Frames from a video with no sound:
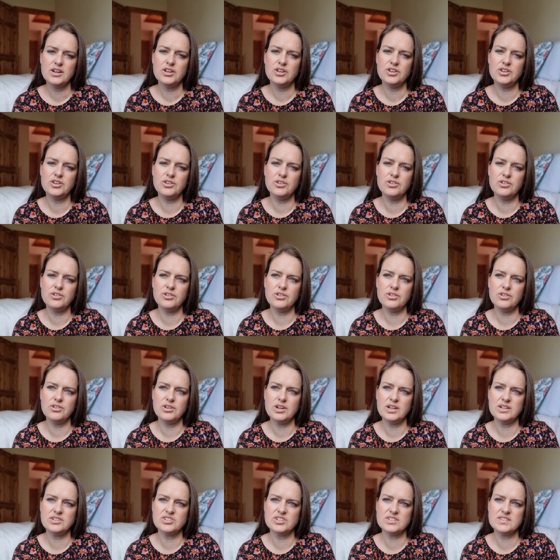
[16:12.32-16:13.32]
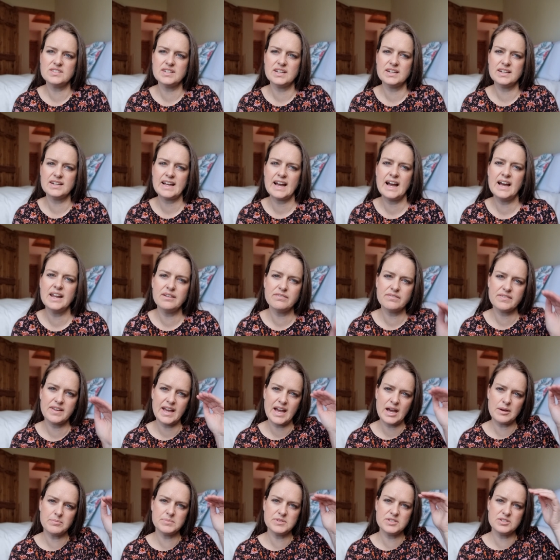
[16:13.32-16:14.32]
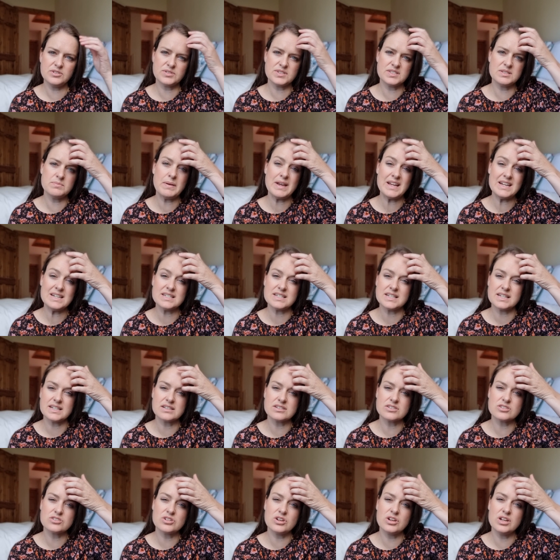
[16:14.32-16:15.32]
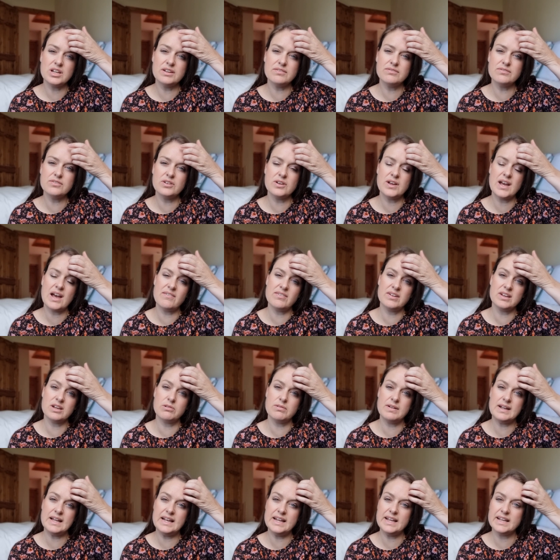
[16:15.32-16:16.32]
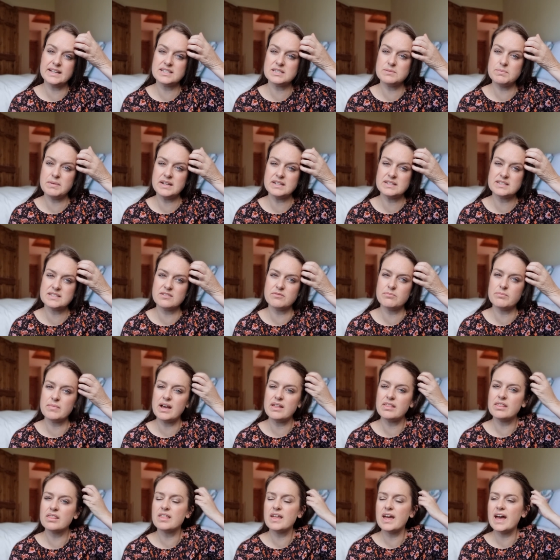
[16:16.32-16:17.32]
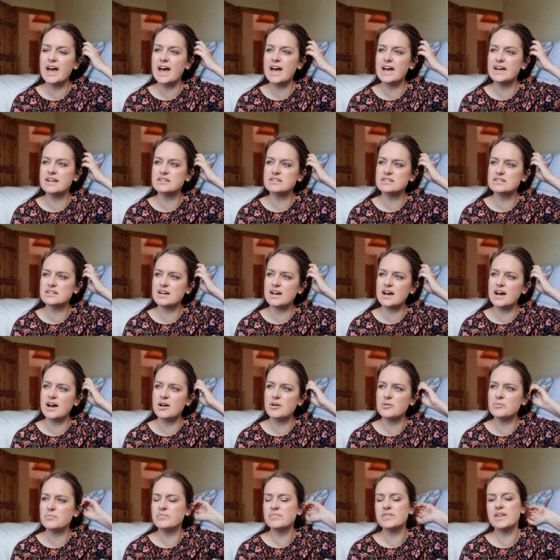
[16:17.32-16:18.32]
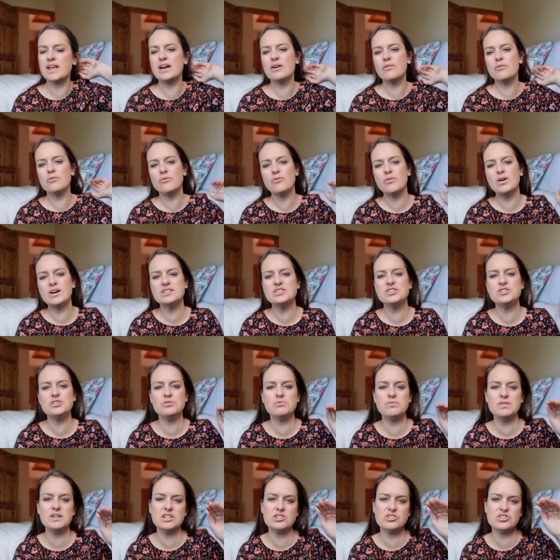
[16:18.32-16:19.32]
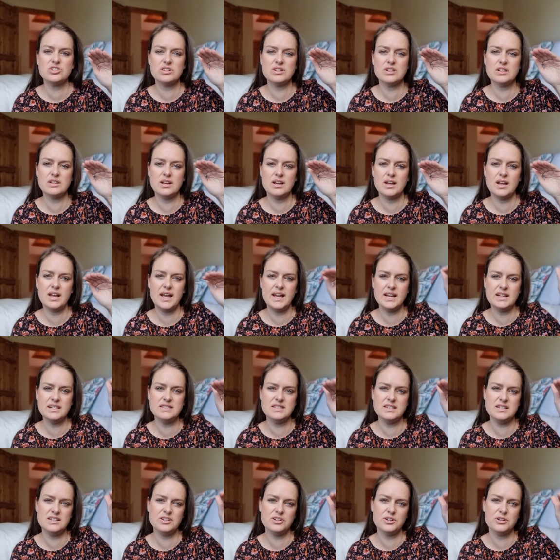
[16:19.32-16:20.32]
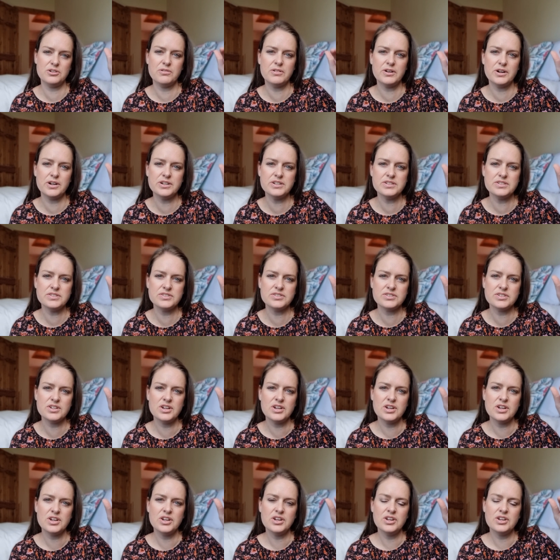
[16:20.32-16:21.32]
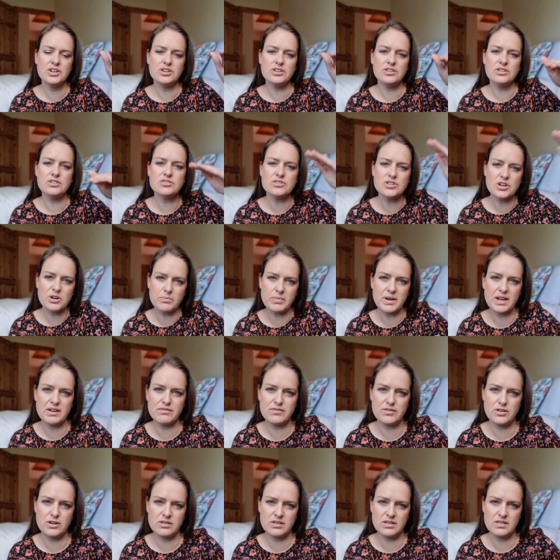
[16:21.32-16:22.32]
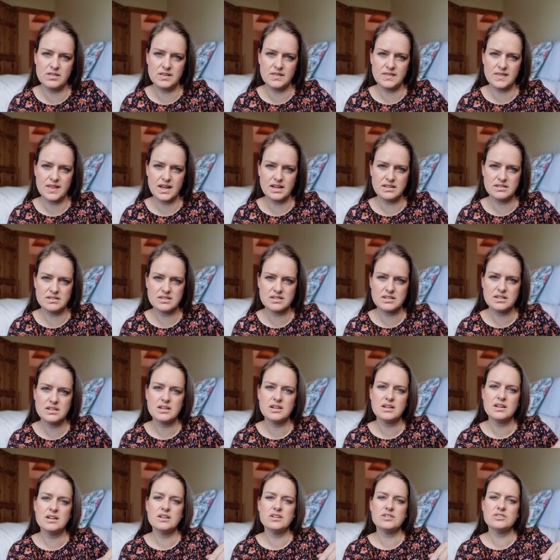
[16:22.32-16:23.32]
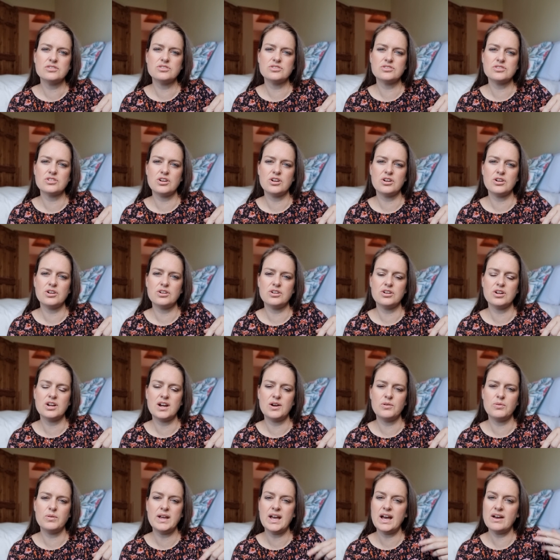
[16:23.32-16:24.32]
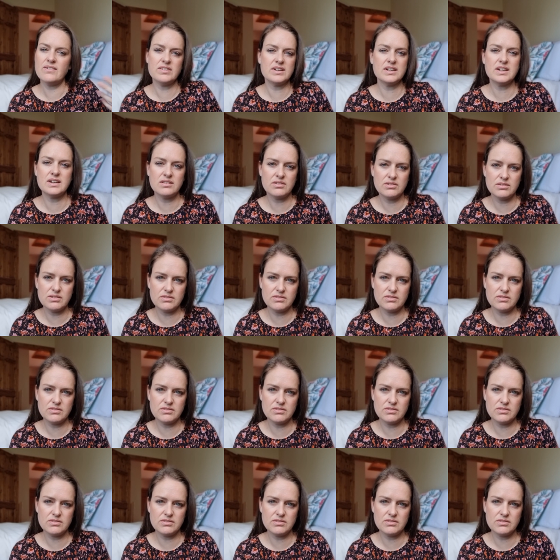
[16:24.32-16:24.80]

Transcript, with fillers: you it just it kind of caps your spending. So if you're having a really expensive month and um, once you reach 80 euros, you don't pay further than that. So we haven't